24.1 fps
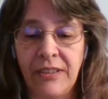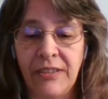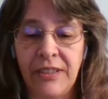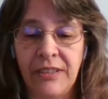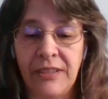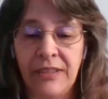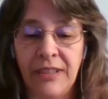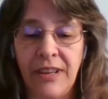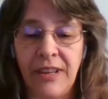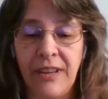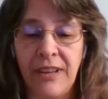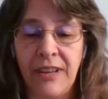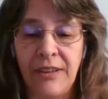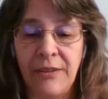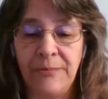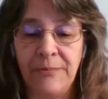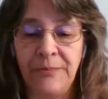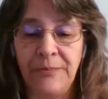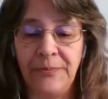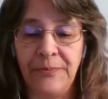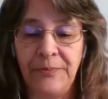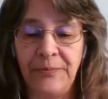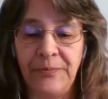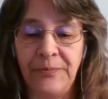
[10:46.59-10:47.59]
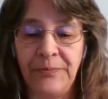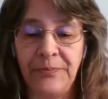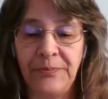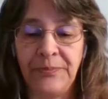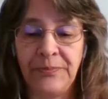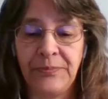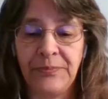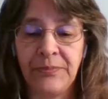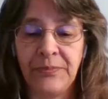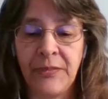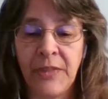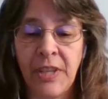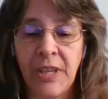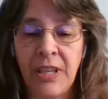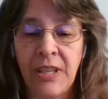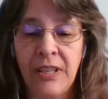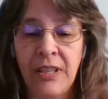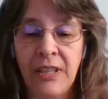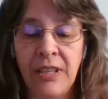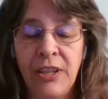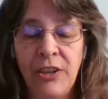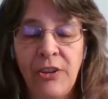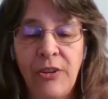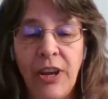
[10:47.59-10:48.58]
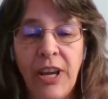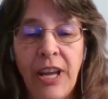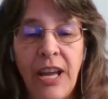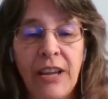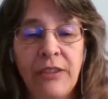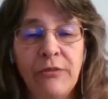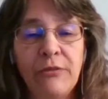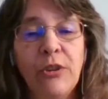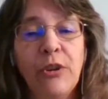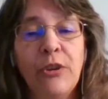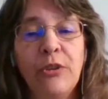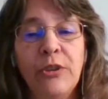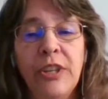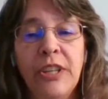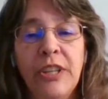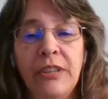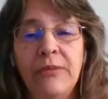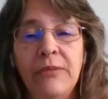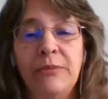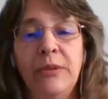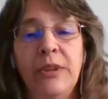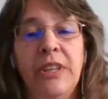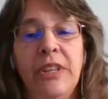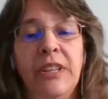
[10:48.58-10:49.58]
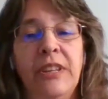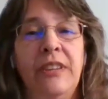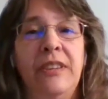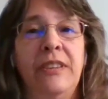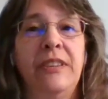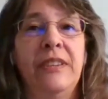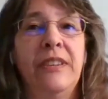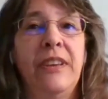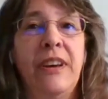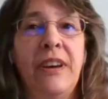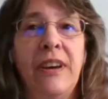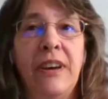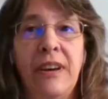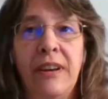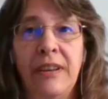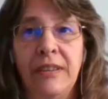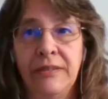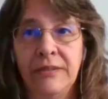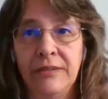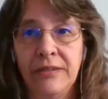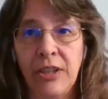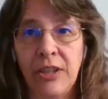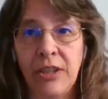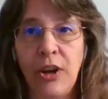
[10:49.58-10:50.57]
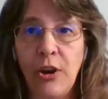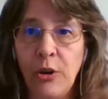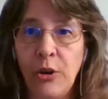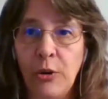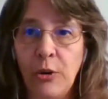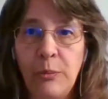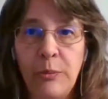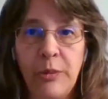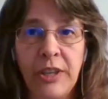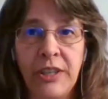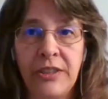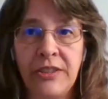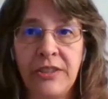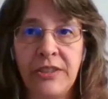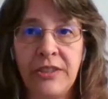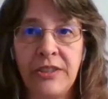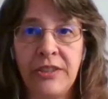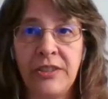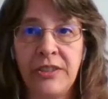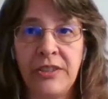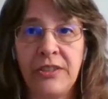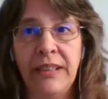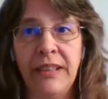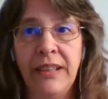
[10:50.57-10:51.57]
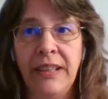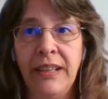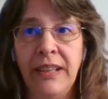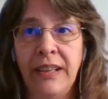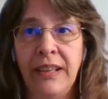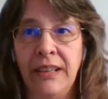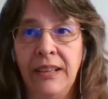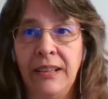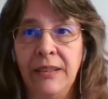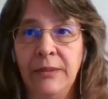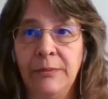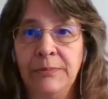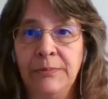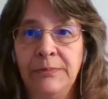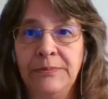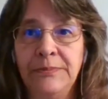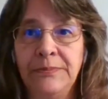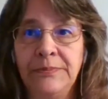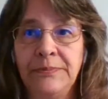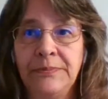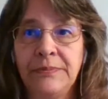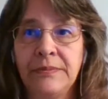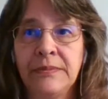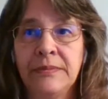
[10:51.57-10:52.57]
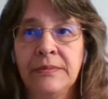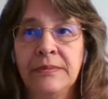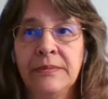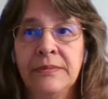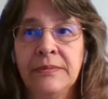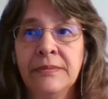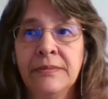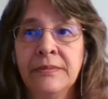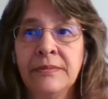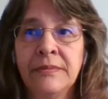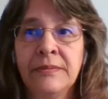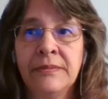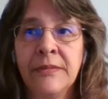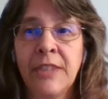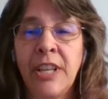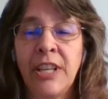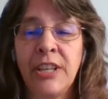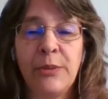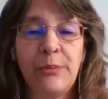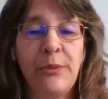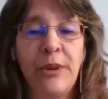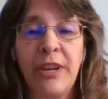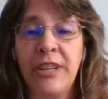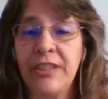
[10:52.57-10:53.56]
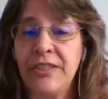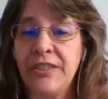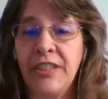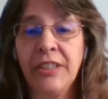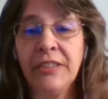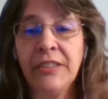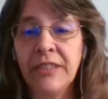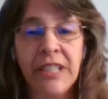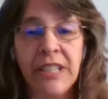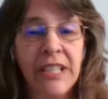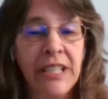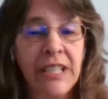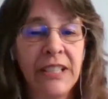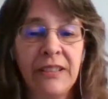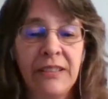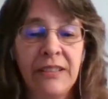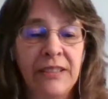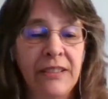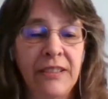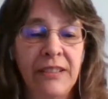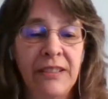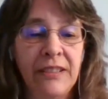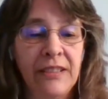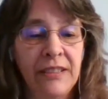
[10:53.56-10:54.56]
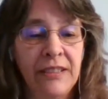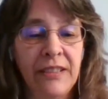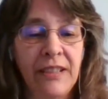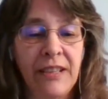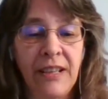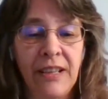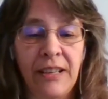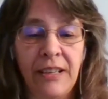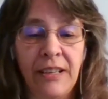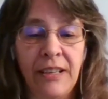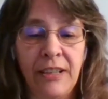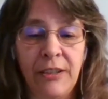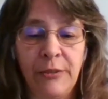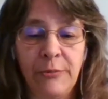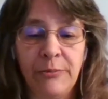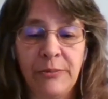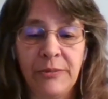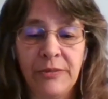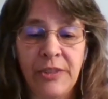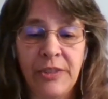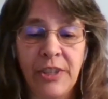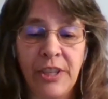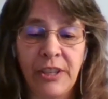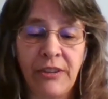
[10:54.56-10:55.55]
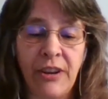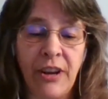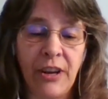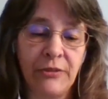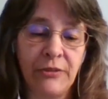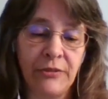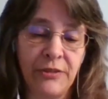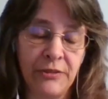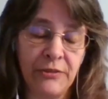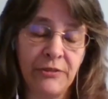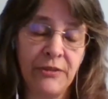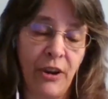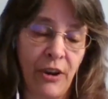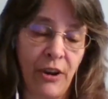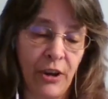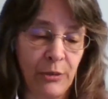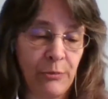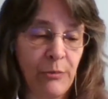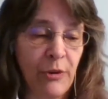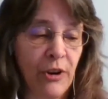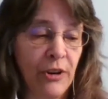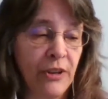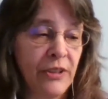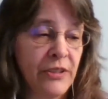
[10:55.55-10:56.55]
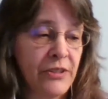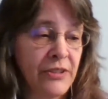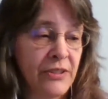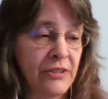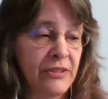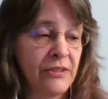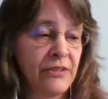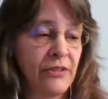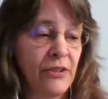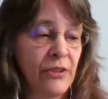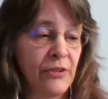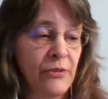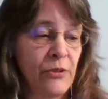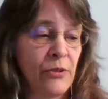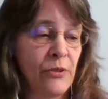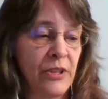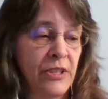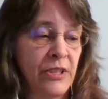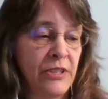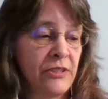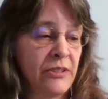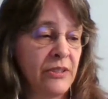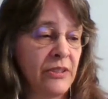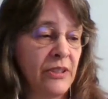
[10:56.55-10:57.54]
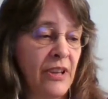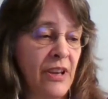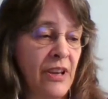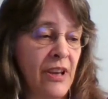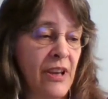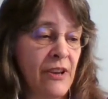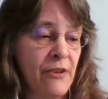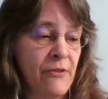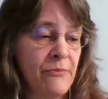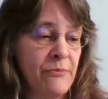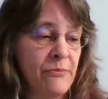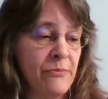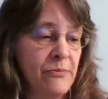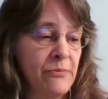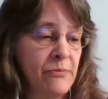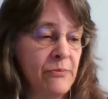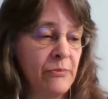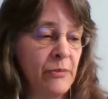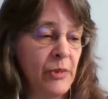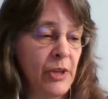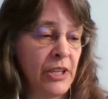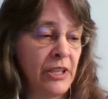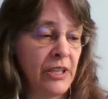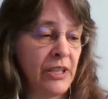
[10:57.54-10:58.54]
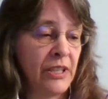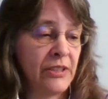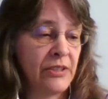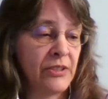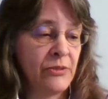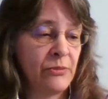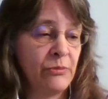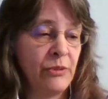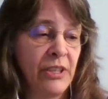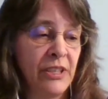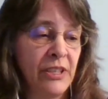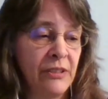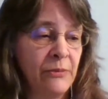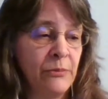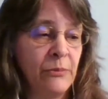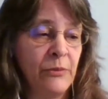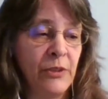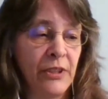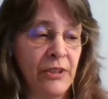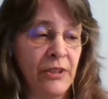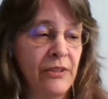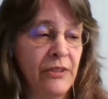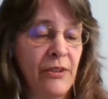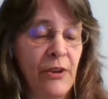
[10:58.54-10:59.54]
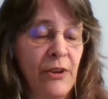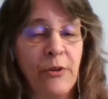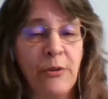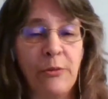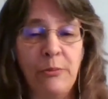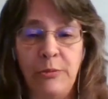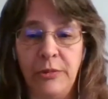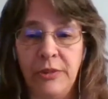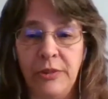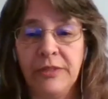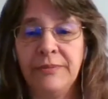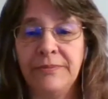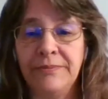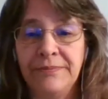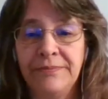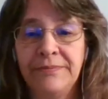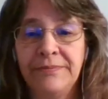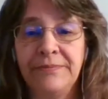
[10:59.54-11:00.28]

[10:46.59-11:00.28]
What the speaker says: And I wrote it with hope. It's not a depressing read. There are hard parts, of course, but it's written with hope.